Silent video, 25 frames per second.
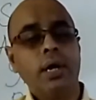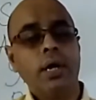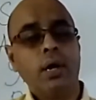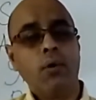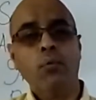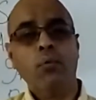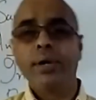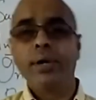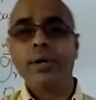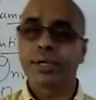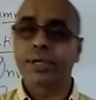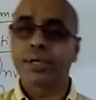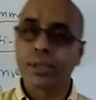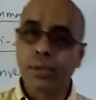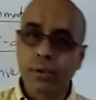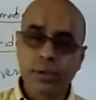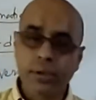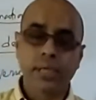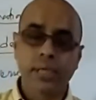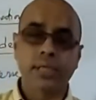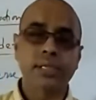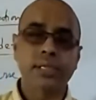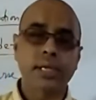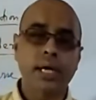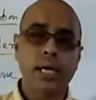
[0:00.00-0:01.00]
we should
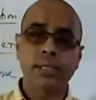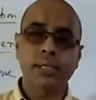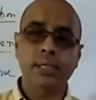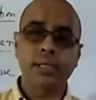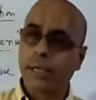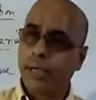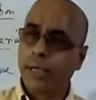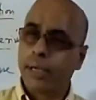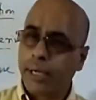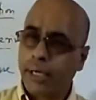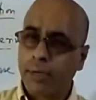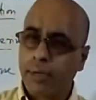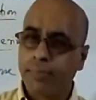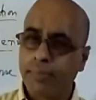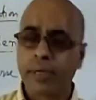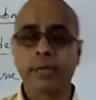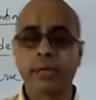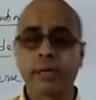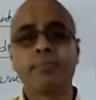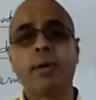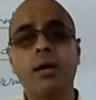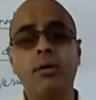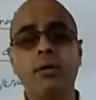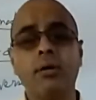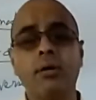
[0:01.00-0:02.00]
discuss a little bit
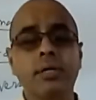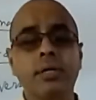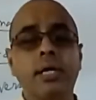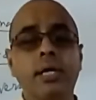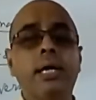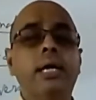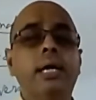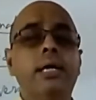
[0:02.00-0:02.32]
about